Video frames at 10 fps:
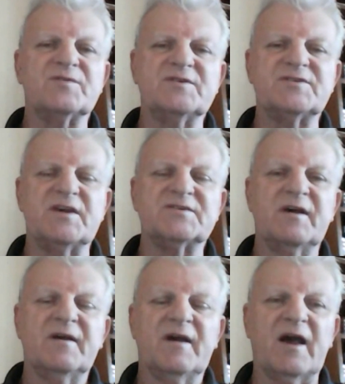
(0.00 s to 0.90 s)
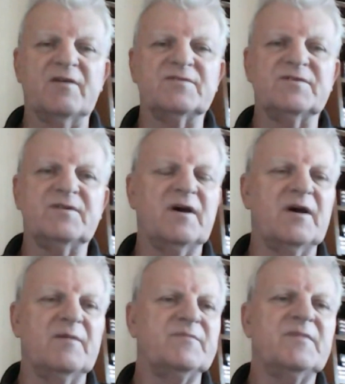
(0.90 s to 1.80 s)
So it says, how
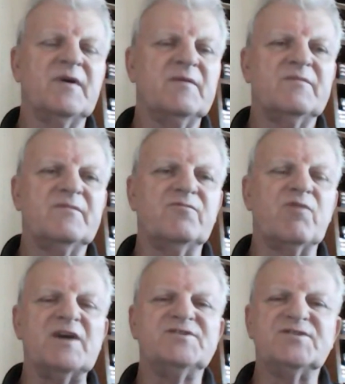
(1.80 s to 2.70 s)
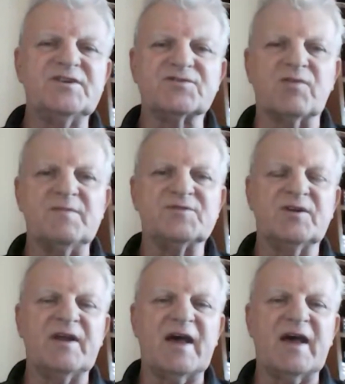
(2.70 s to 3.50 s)
write a description